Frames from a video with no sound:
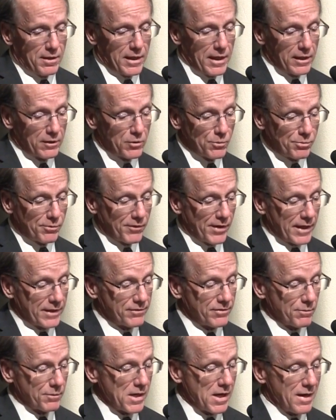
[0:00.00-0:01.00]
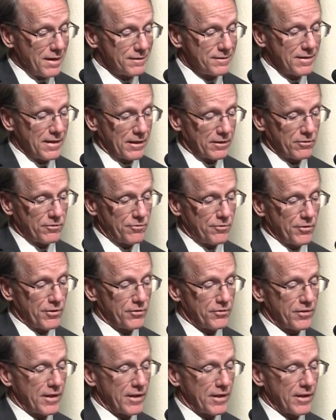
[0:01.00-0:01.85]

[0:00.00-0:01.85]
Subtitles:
and to provide some context for the